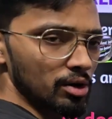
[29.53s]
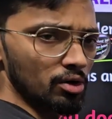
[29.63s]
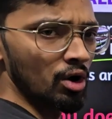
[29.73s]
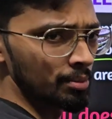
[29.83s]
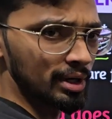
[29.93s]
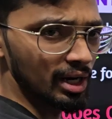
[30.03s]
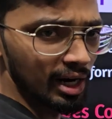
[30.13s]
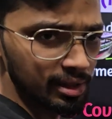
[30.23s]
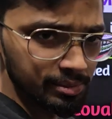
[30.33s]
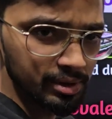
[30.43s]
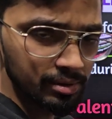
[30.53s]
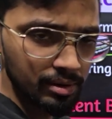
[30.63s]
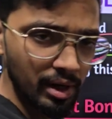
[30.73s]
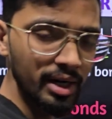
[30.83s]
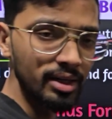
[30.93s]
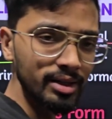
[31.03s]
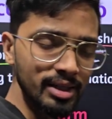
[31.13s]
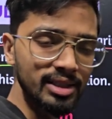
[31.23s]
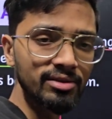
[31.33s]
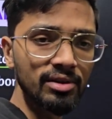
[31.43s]
non-metal atoms. Right?
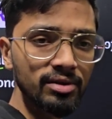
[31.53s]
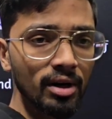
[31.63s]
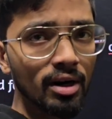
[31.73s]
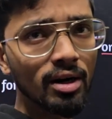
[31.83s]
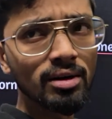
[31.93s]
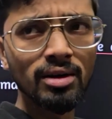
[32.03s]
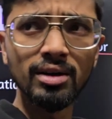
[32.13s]
Yesterday we have